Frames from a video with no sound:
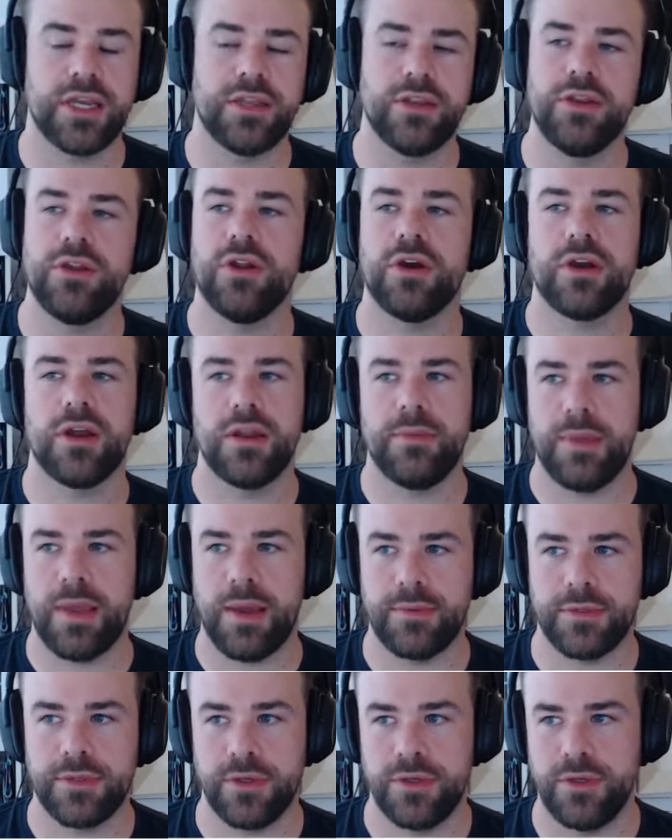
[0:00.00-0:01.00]
You're not going to be
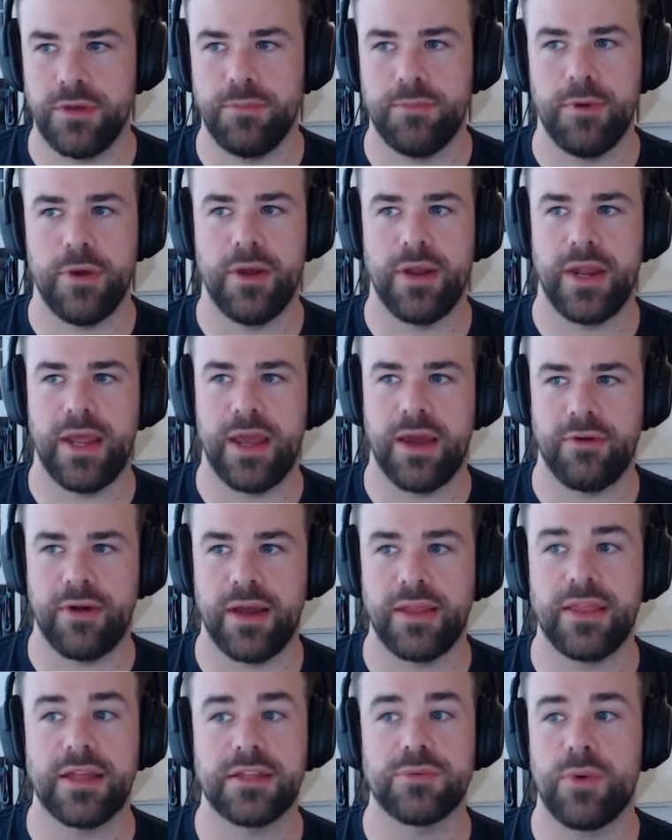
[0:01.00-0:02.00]
able to, you burn out,
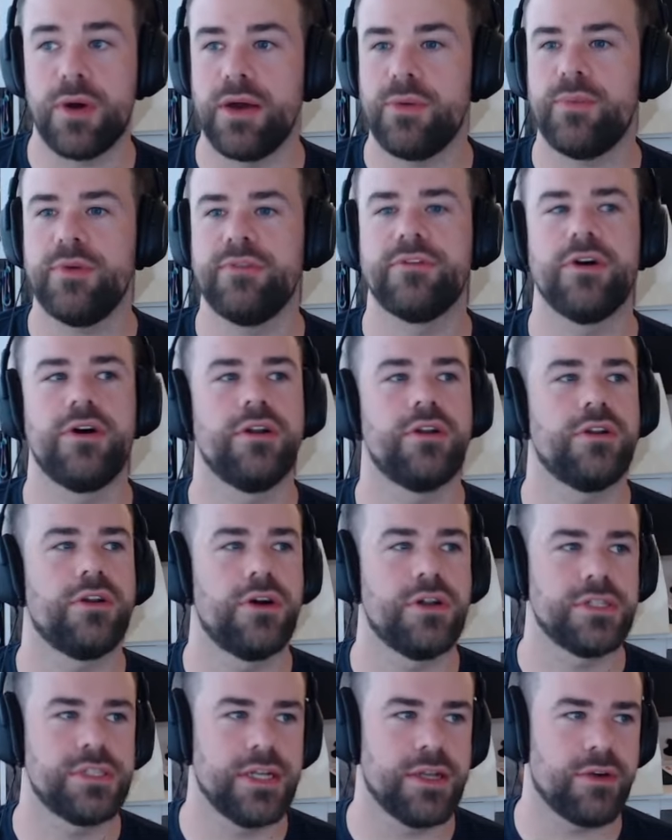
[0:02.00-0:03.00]
right? That's why we've got
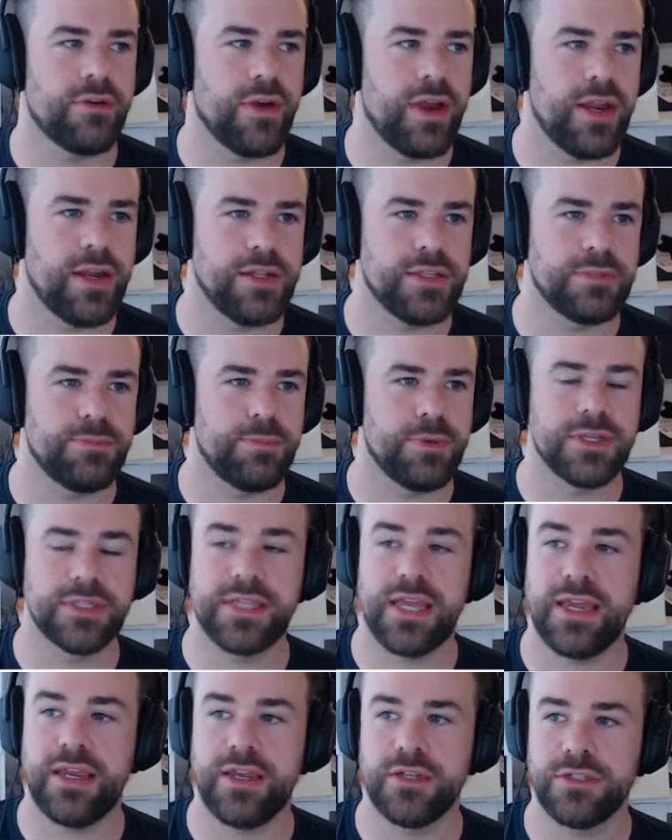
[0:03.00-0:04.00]
content creators, because
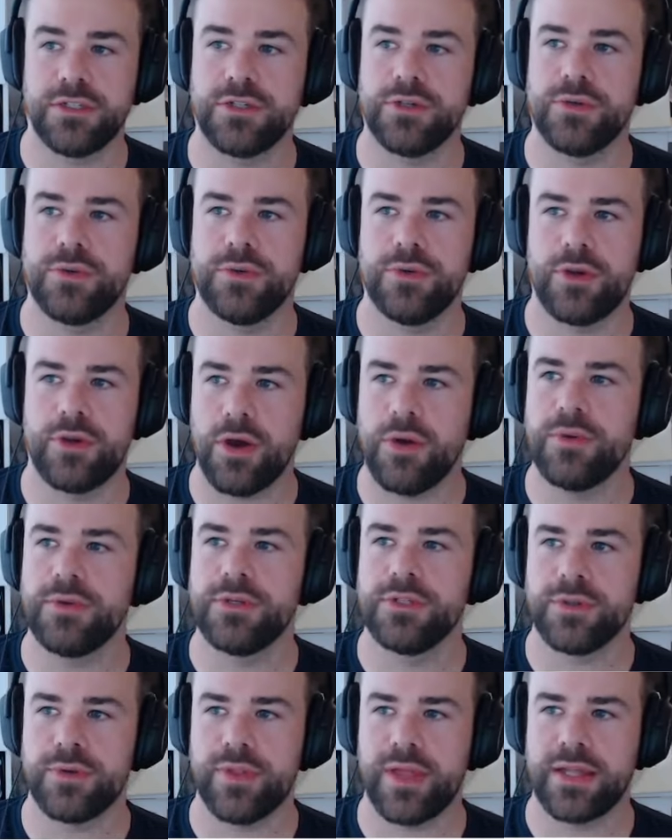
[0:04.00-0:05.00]
they can go
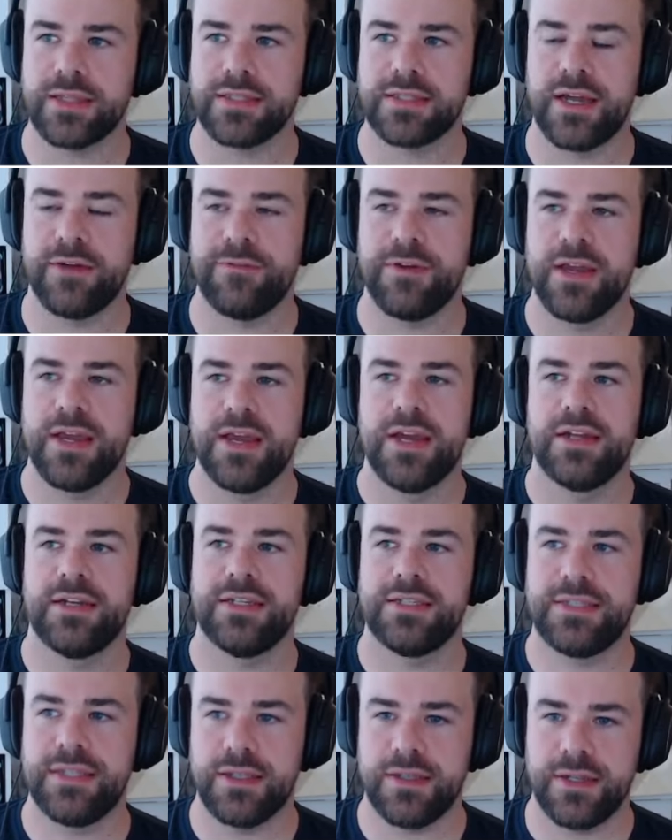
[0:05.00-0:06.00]
and do all that stuff,
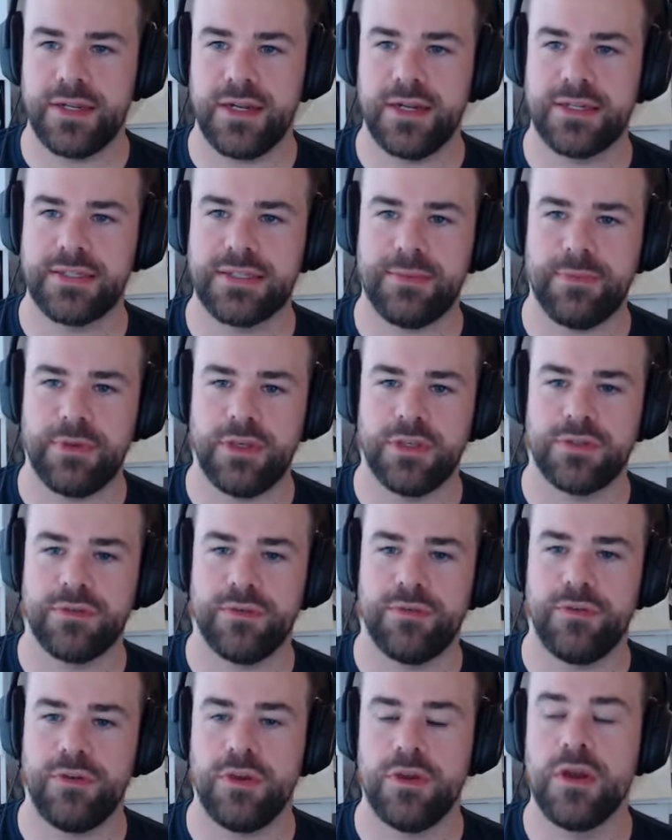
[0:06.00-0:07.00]
distill it into something useful
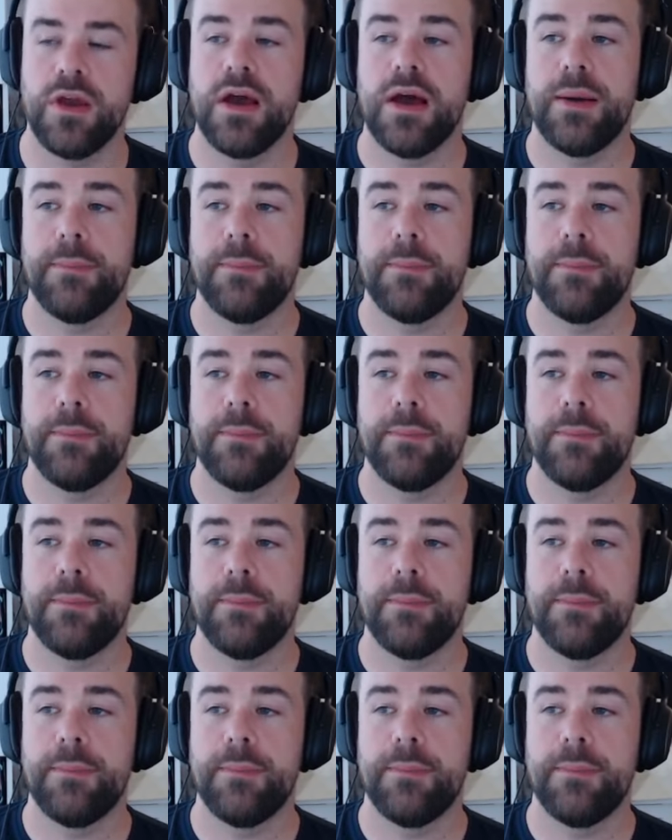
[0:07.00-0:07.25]
for you.